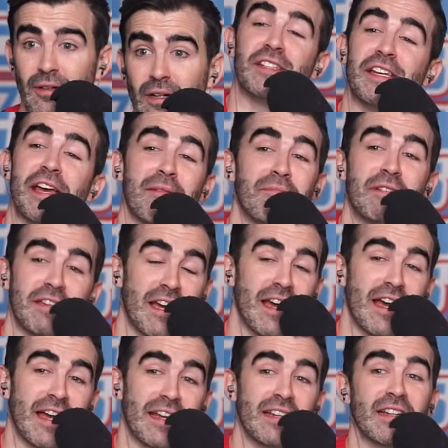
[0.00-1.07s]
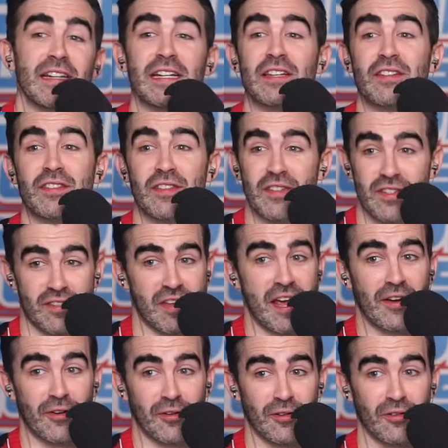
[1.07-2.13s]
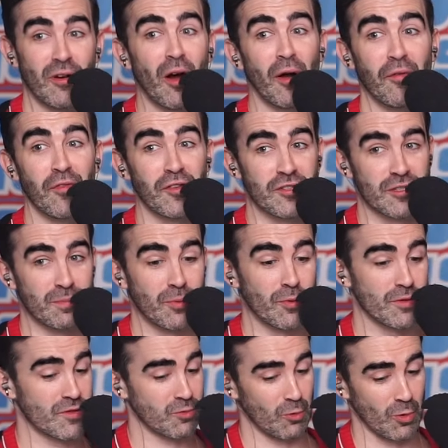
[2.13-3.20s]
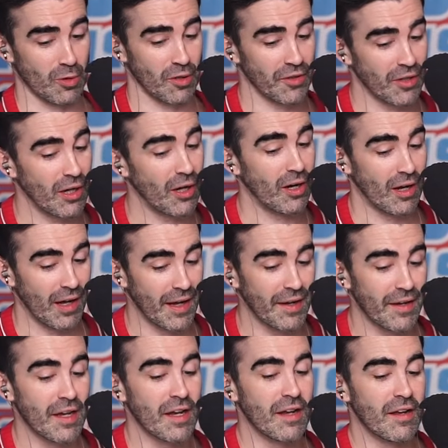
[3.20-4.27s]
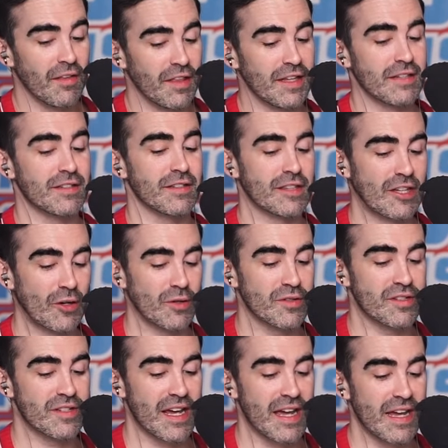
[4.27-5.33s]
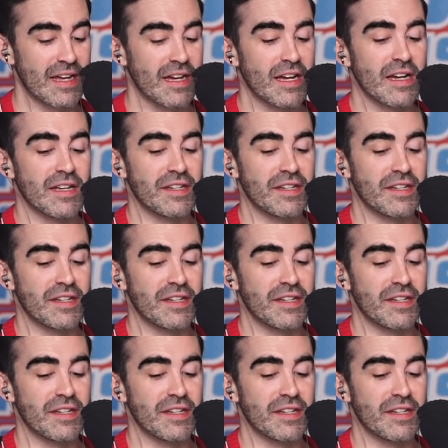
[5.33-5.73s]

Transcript: The NBA is the center of the sports world on this Thursday,